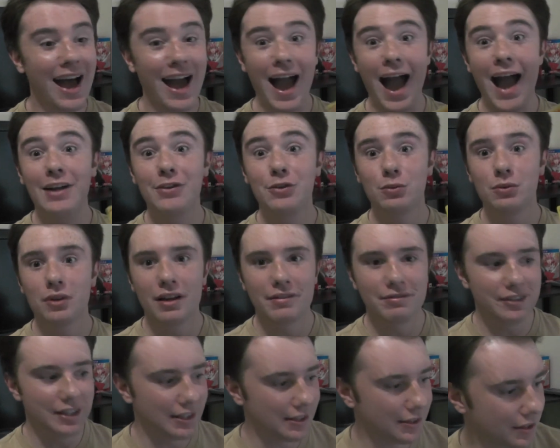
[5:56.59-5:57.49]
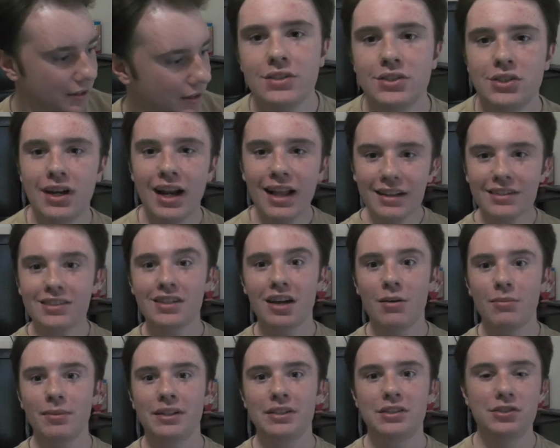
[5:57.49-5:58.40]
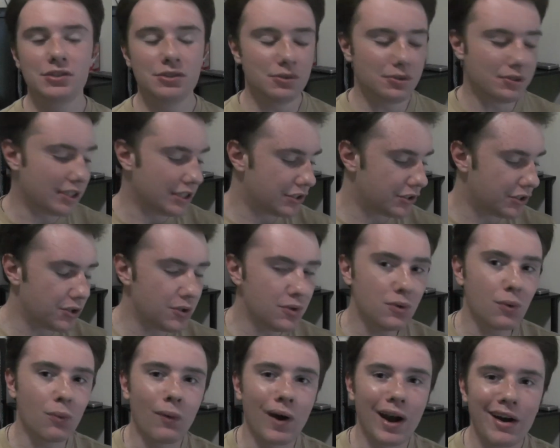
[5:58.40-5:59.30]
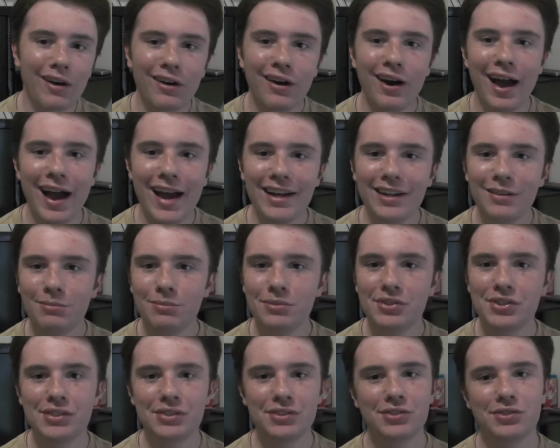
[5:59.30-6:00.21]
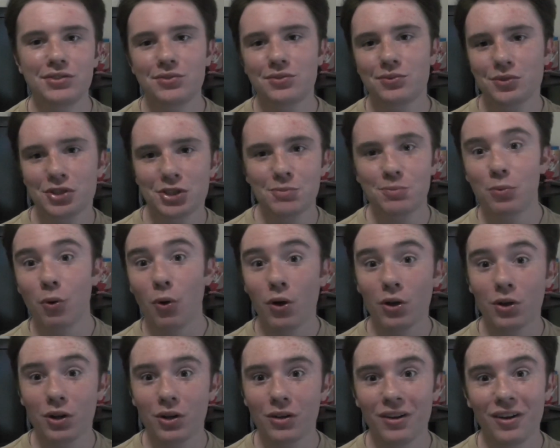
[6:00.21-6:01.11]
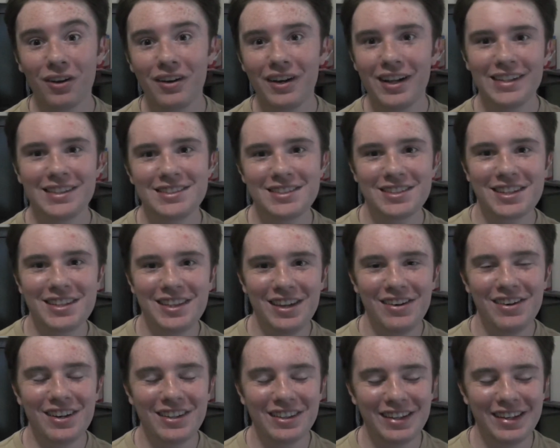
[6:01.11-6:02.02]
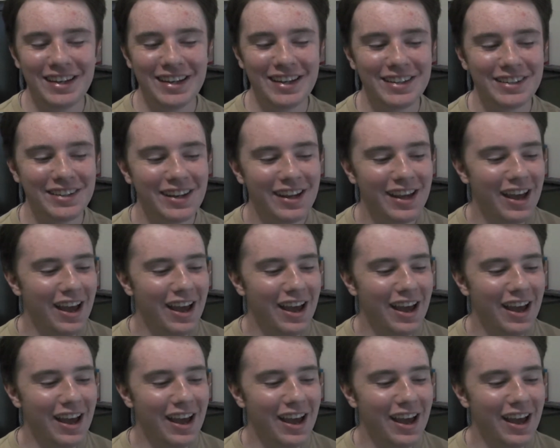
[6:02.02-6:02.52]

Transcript: I do love this. So now let's come into the two rarer items, and spoiler alert, it's nearing the end.